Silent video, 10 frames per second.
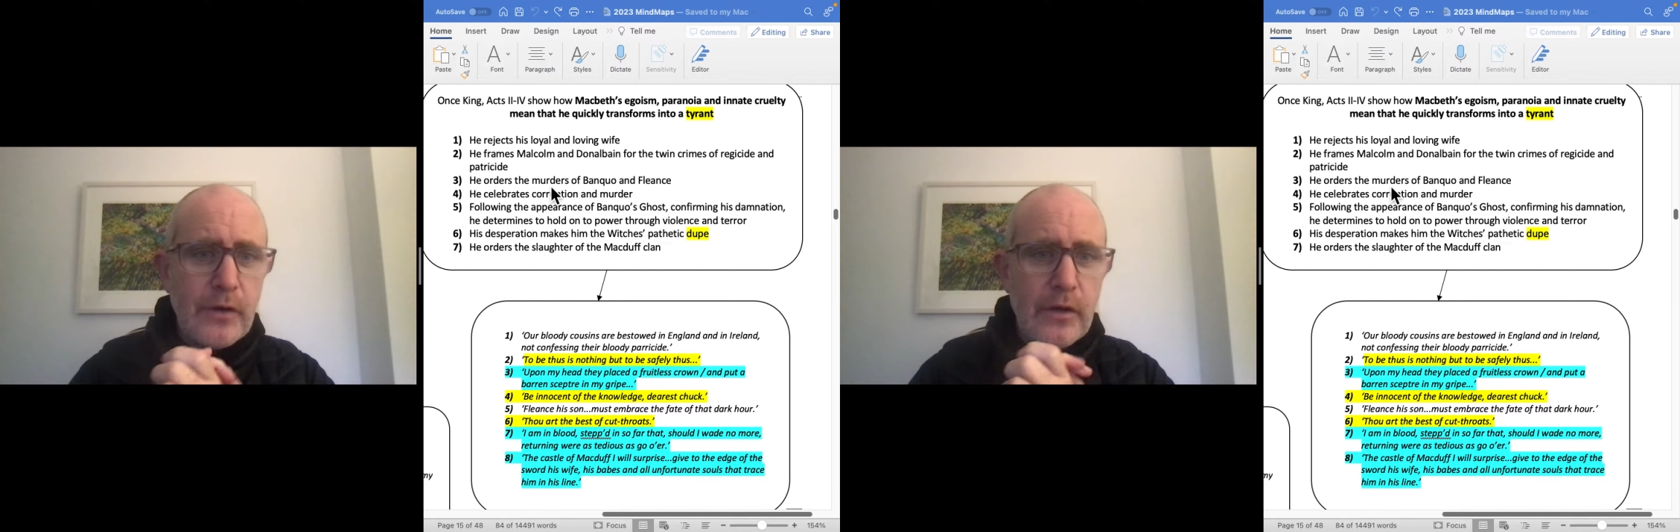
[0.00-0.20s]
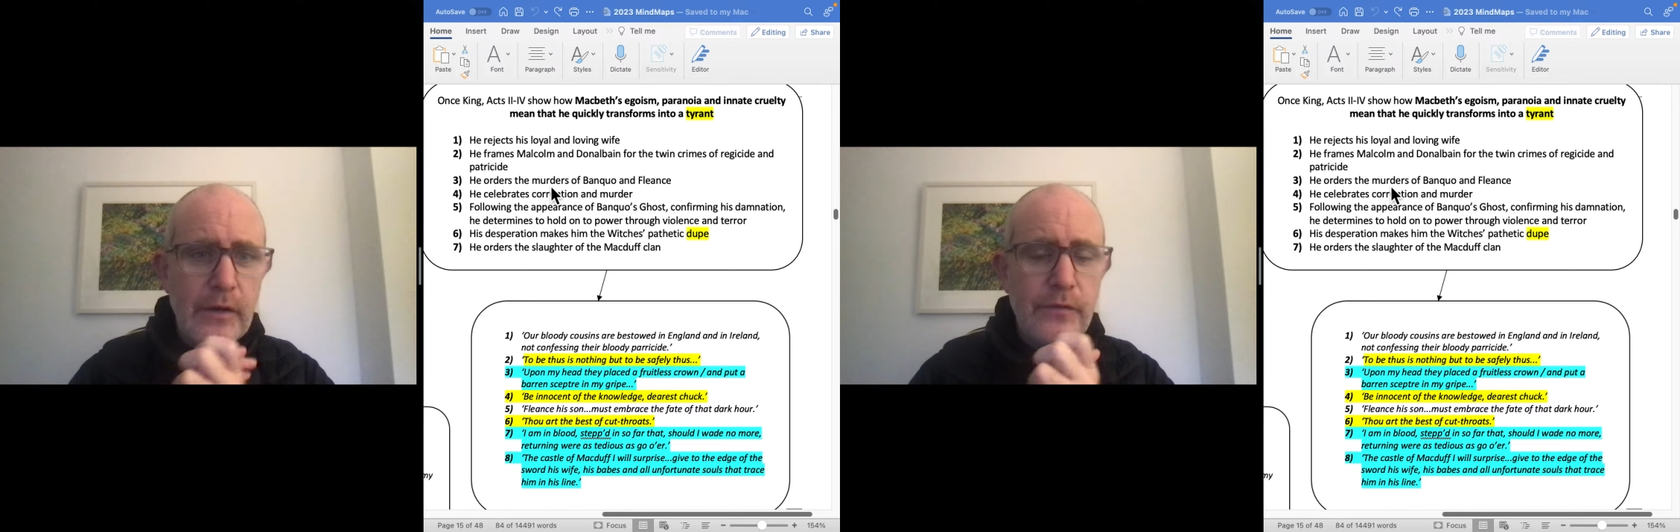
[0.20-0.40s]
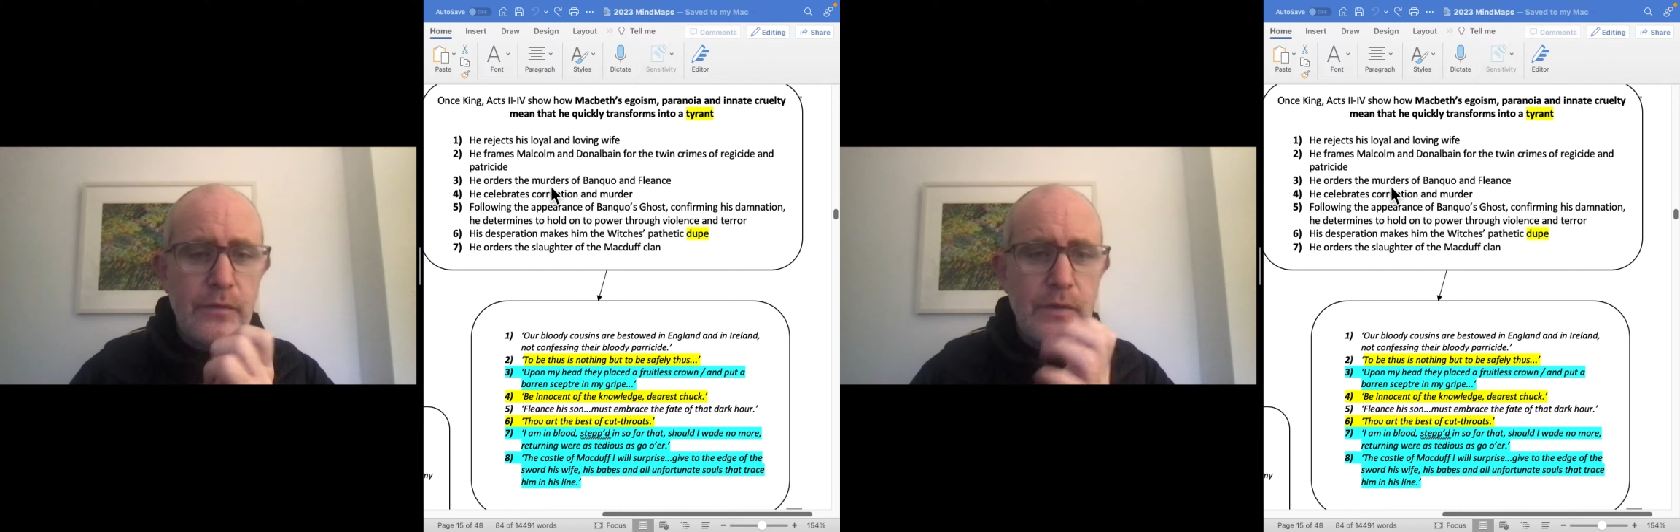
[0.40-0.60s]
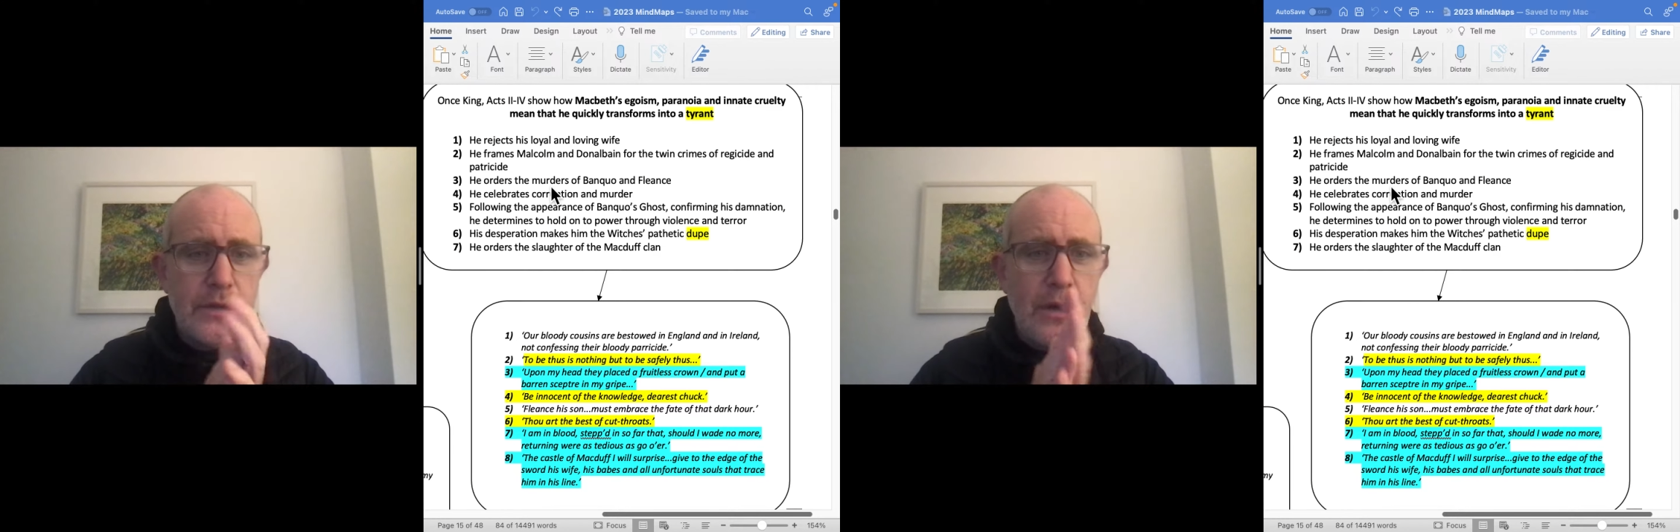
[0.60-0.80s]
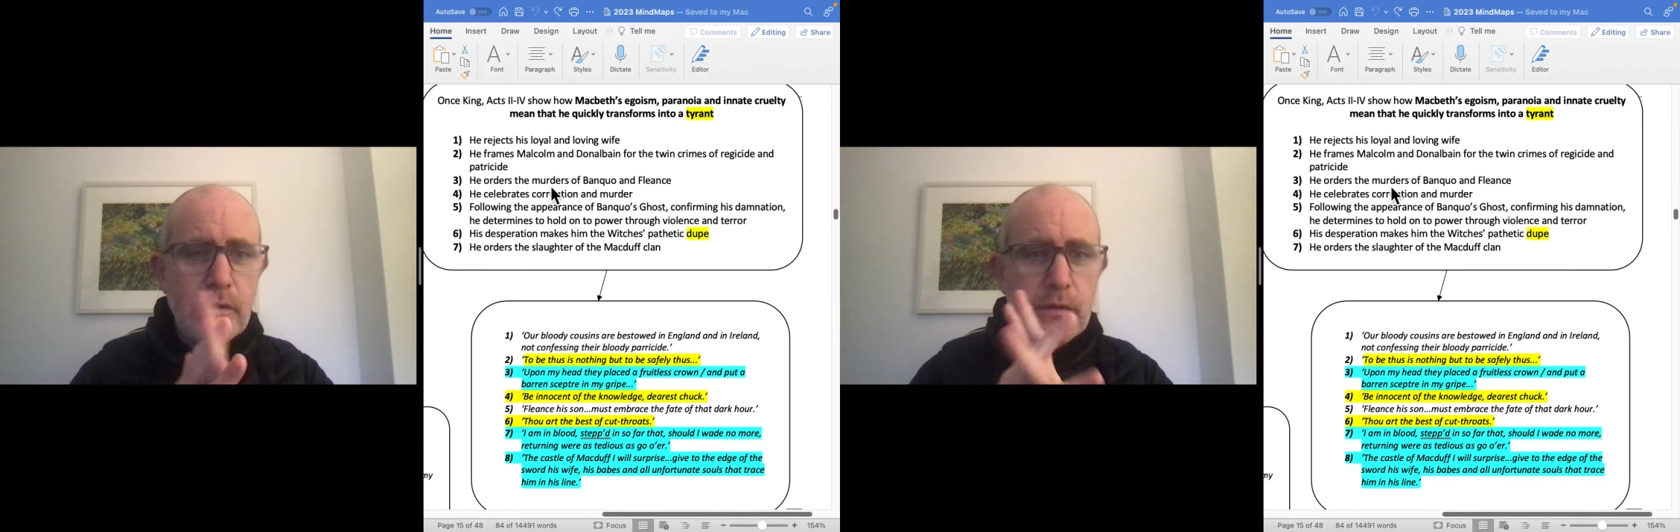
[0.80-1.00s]
life, he's
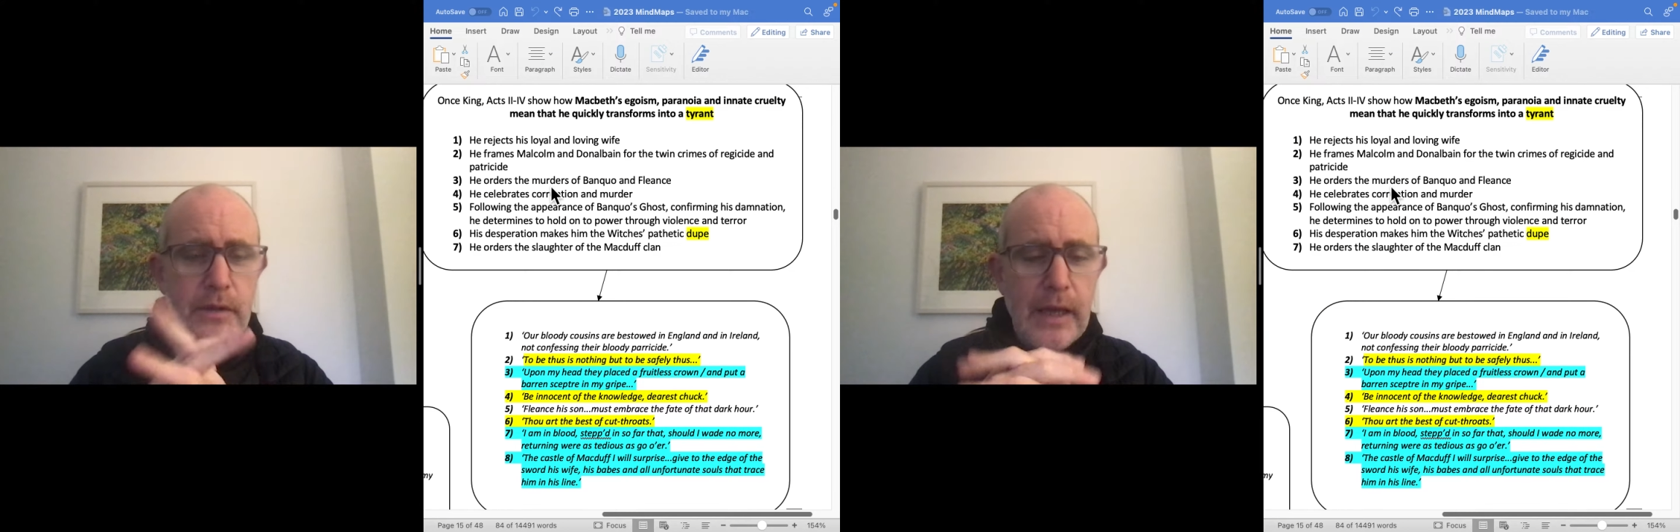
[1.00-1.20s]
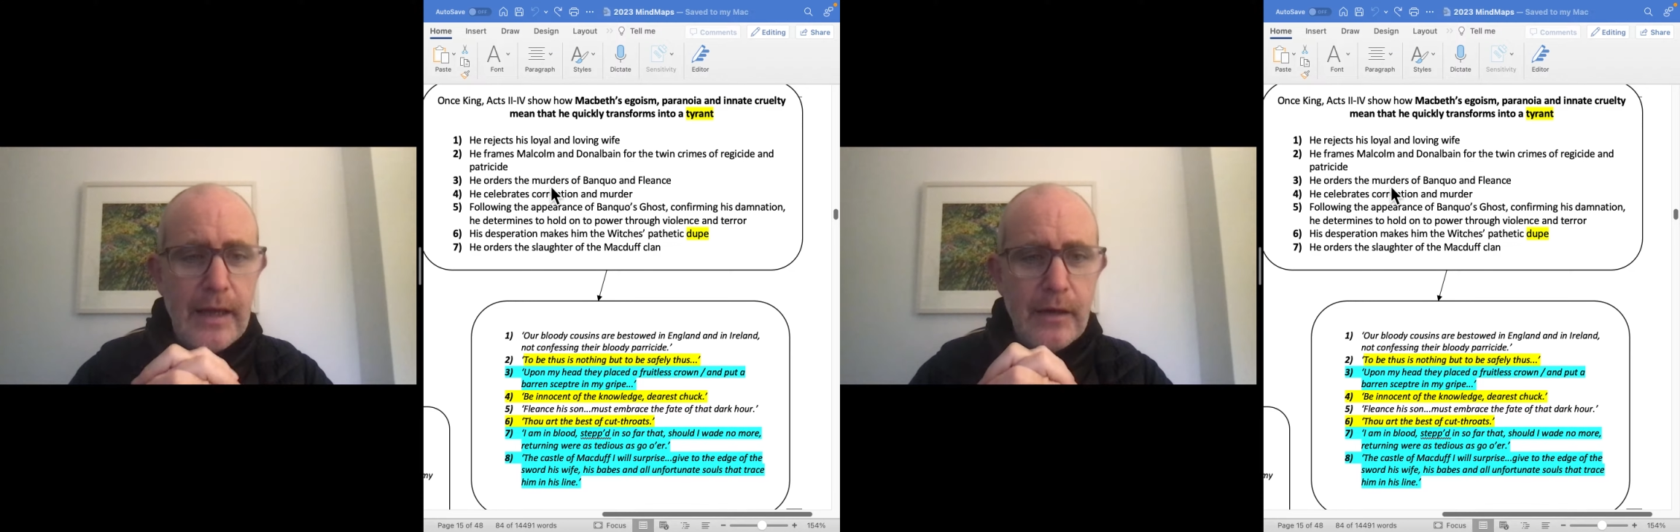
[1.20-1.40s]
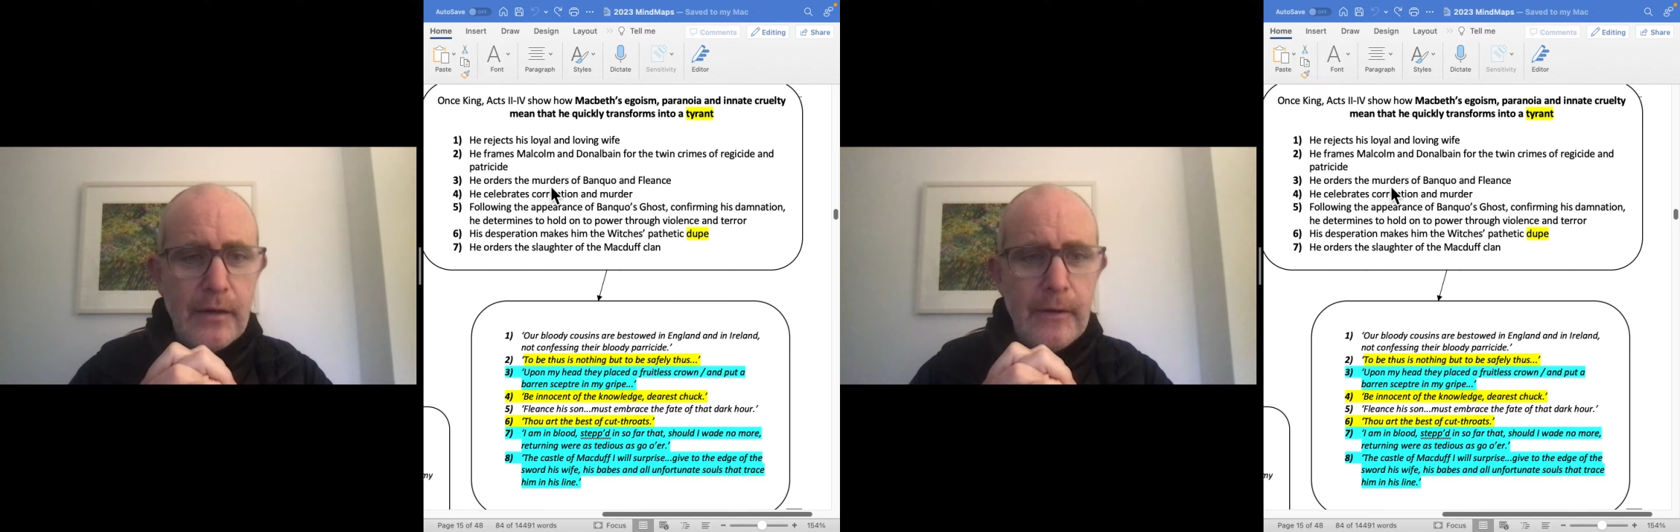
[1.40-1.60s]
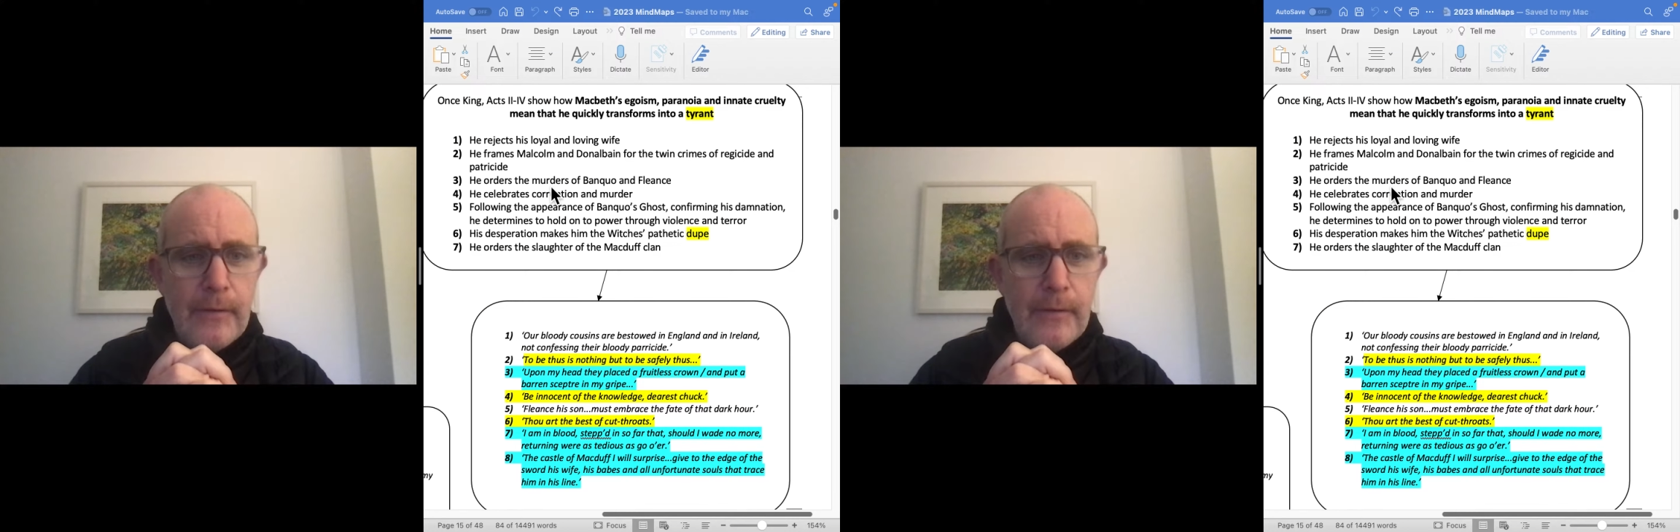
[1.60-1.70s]
going to hell,